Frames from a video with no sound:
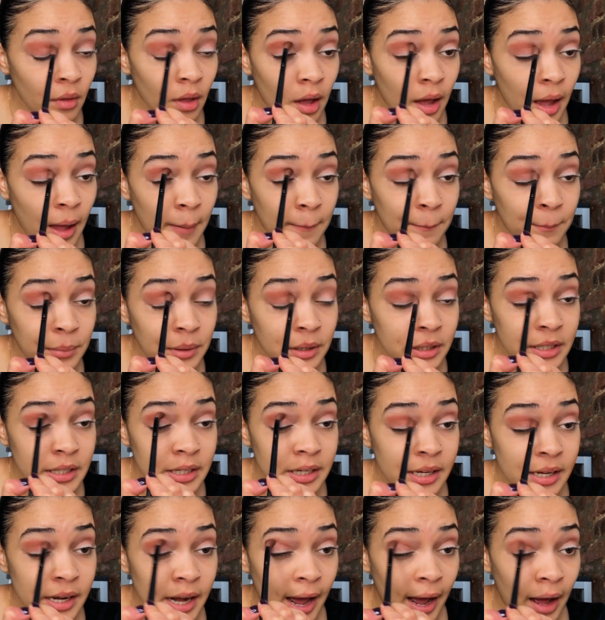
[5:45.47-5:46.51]
and
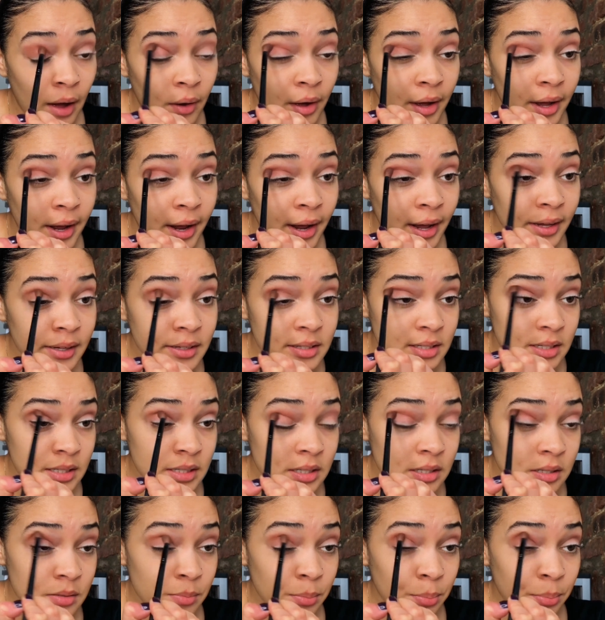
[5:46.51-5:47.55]
blend it out
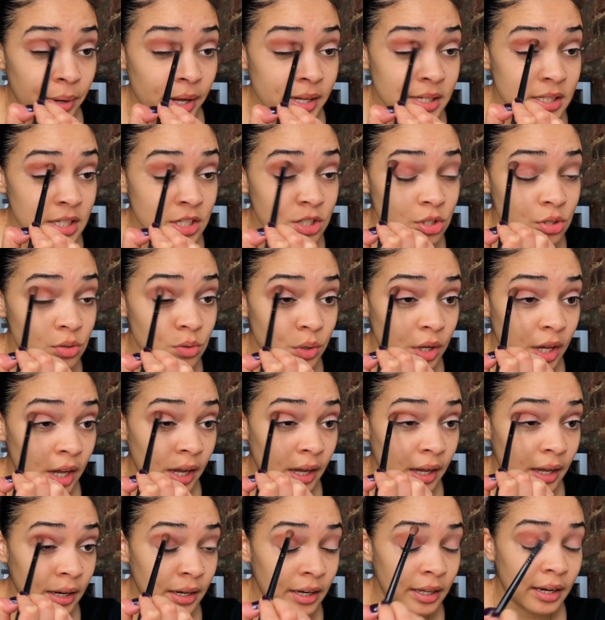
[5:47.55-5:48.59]
as best as you
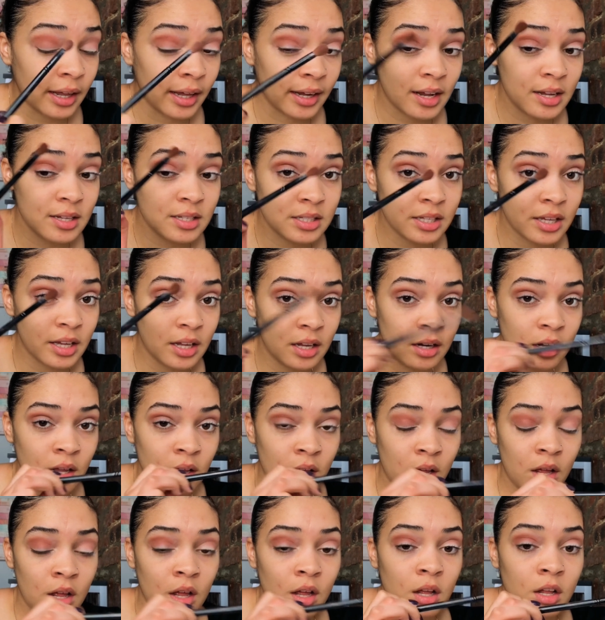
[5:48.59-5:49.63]
can. And like I said,
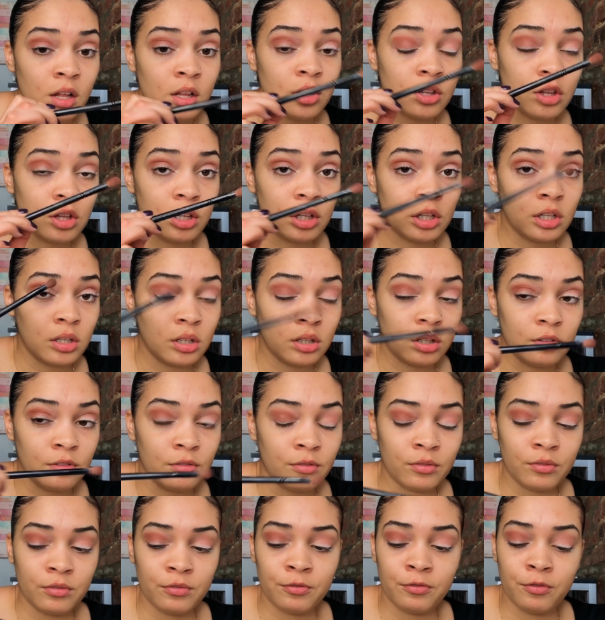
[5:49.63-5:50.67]
the
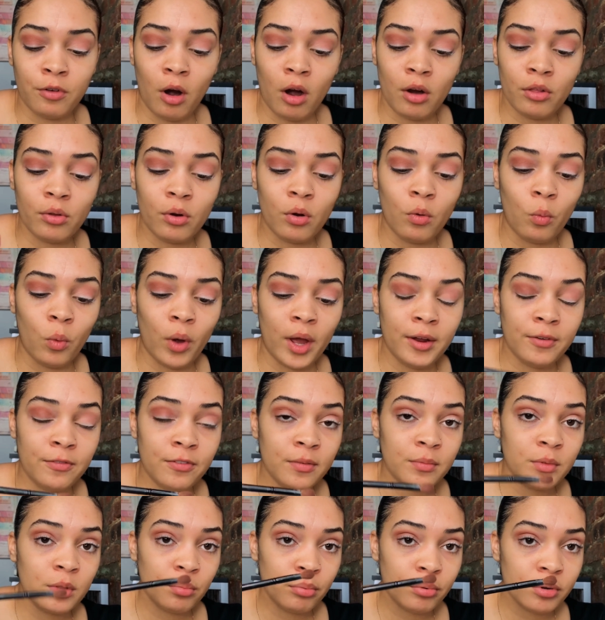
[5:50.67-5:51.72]
farther away
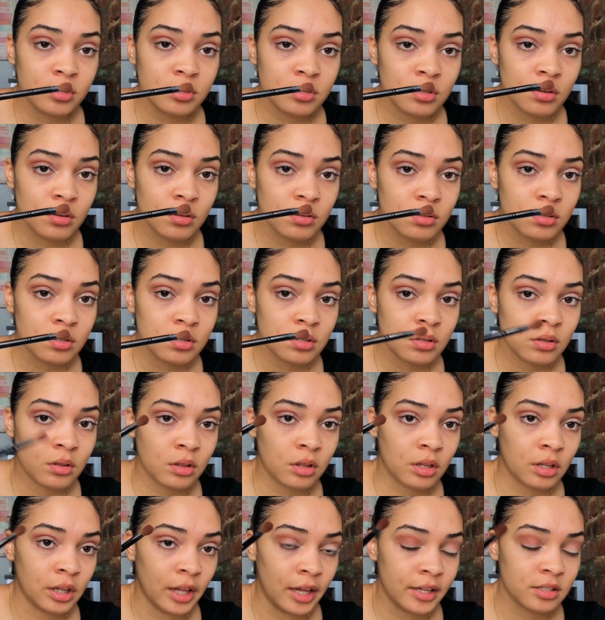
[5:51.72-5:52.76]
from the bristles, the
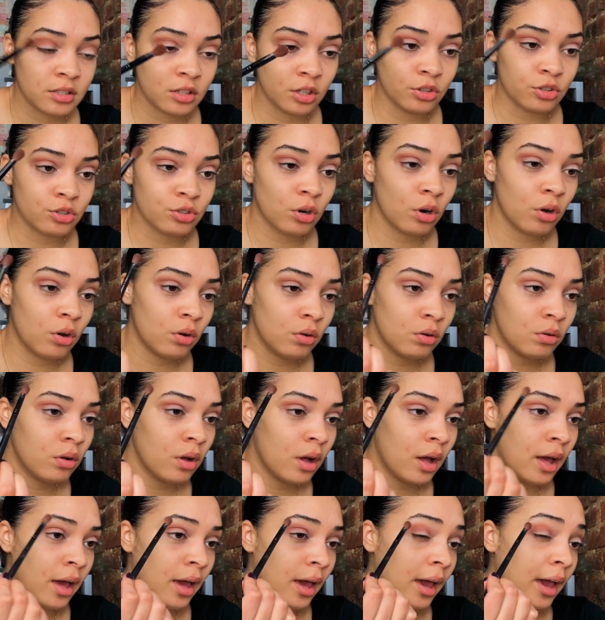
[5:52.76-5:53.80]
less control
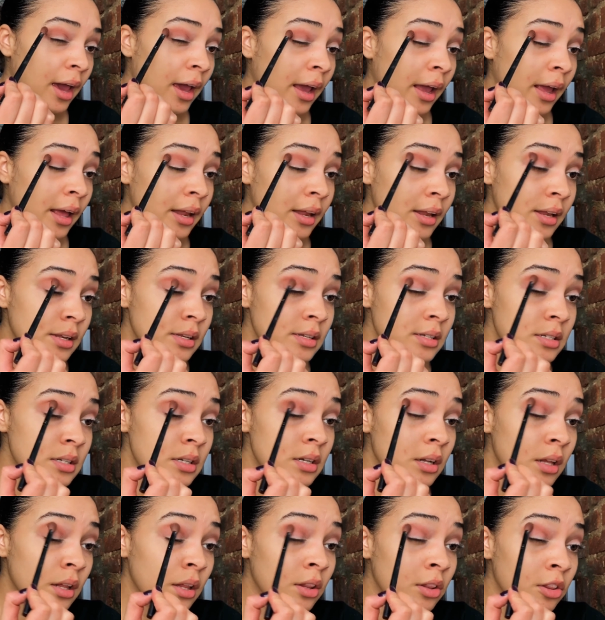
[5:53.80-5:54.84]
and
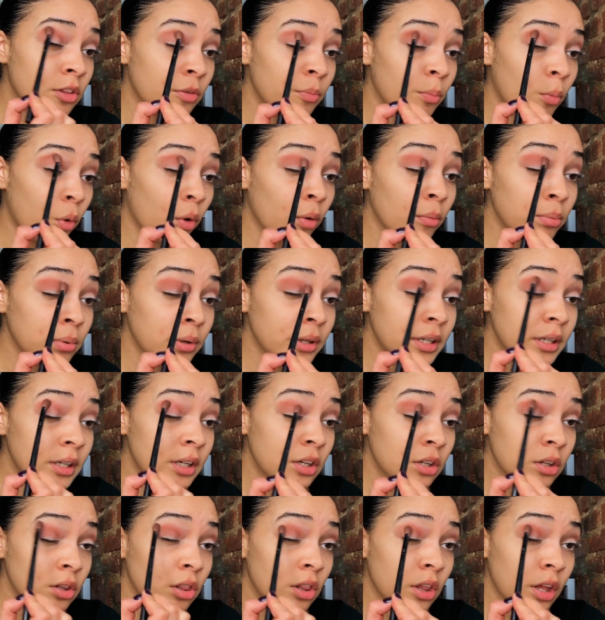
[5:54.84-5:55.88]
the more
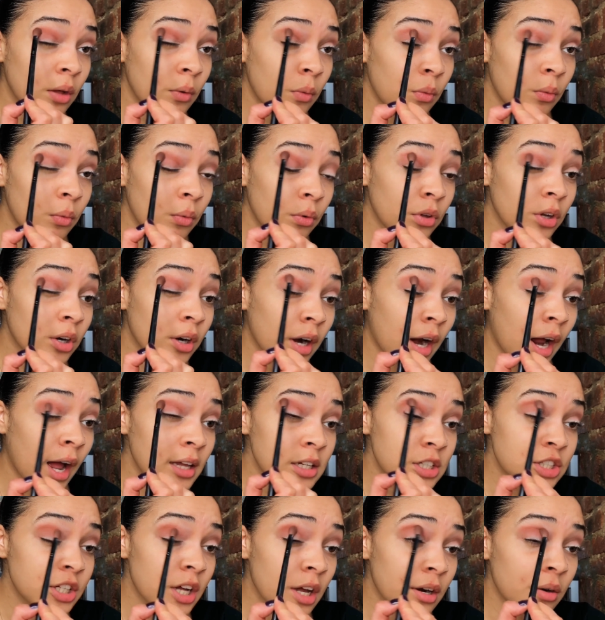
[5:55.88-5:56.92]
blended your
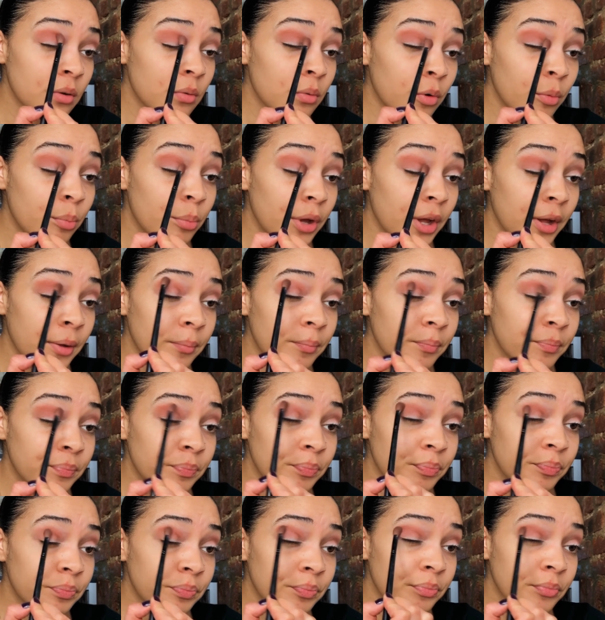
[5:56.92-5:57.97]
eyeshadow will be.
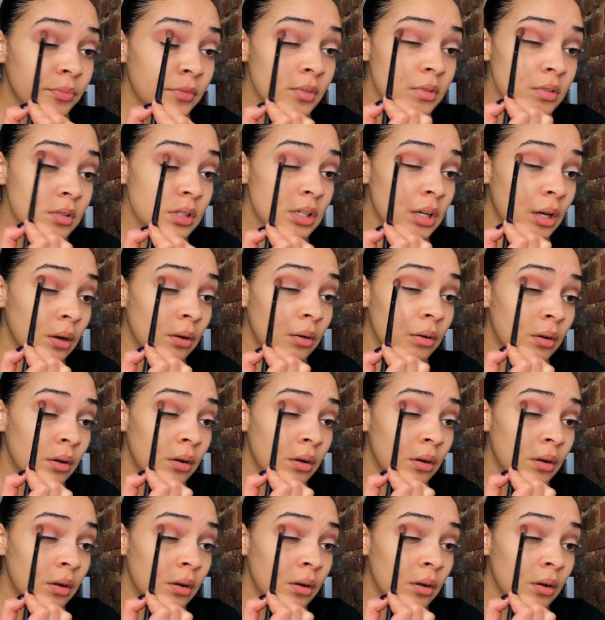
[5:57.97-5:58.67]
So